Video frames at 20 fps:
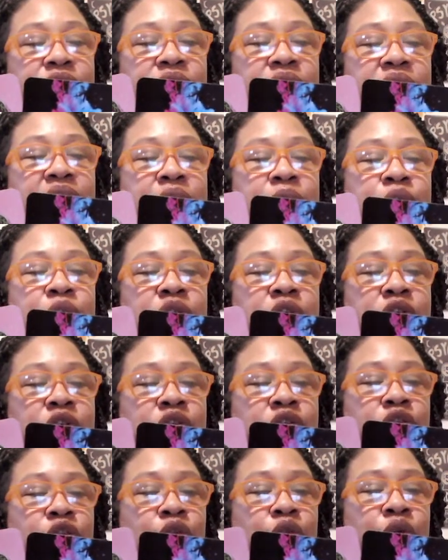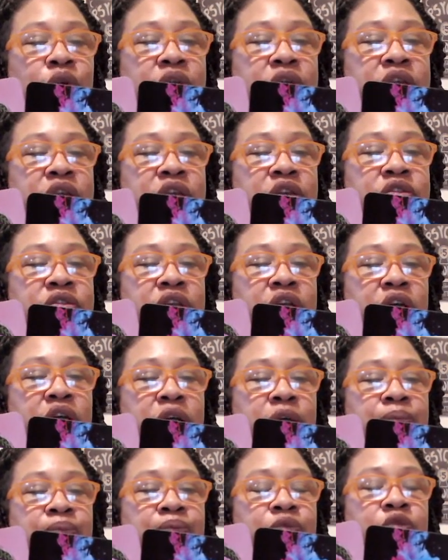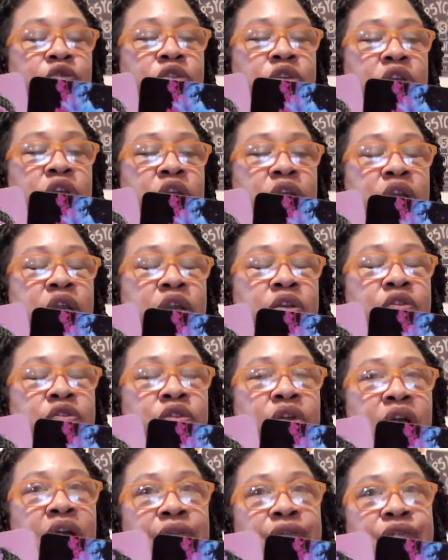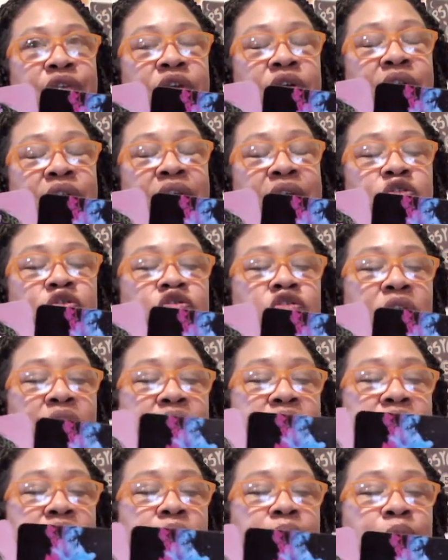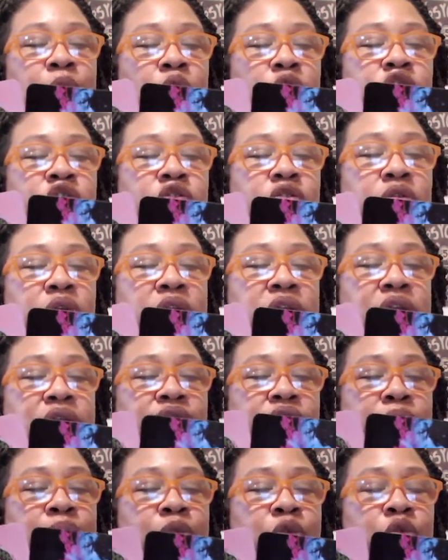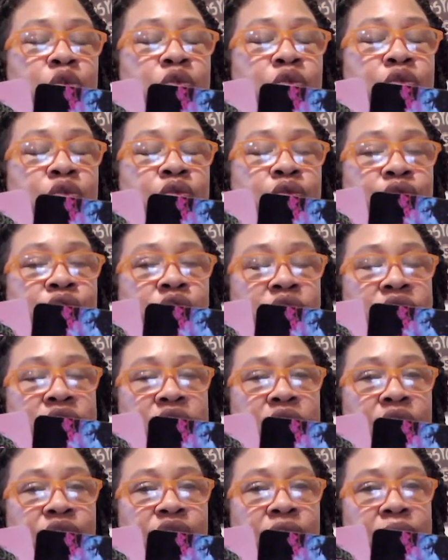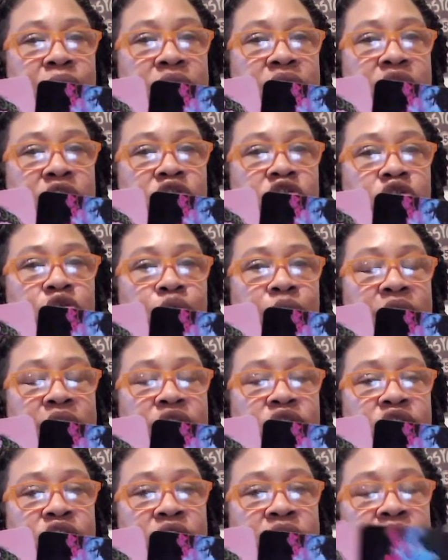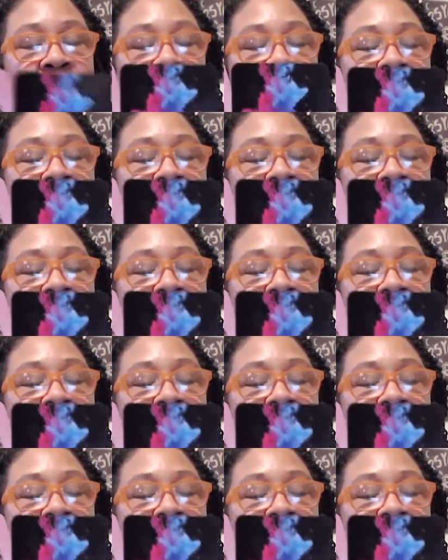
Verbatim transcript: like what you're doing is, I feel like you tried to emotionally remove yourself from a situation.